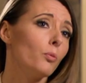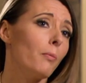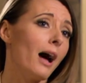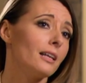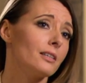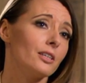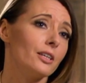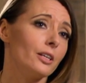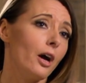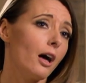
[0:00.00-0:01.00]
months
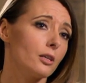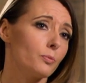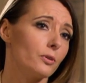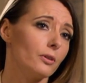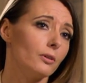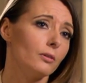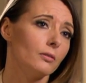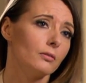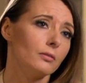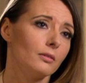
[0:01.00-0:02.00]
in a hospital.
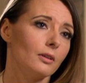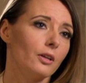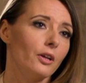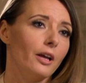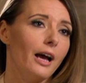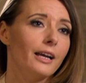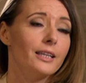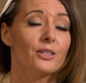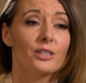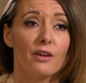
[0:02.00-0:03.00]
I
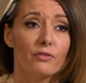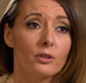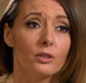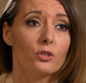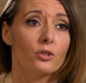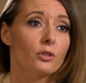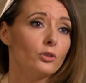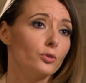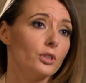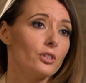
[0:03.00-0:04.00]
had several
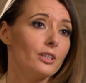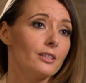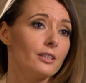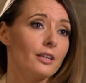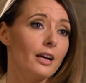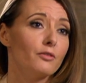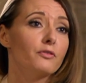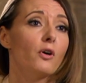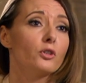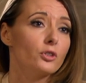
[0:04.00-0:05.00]
surgeries that
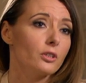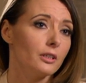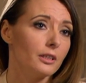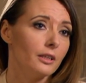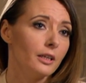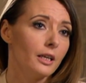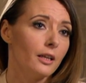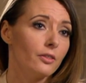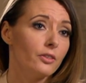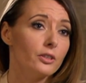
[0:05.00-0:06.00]
unfortunately
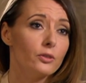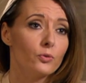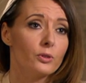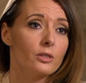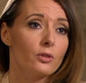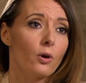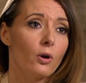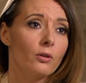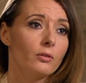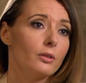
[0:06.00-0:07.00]
didn't
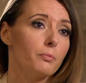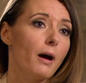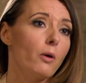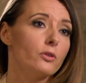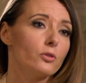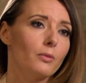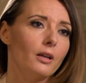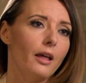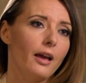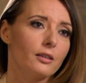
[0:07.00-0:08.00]
restore the power to
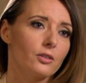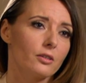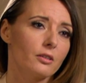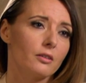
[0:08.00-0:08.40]
my legs.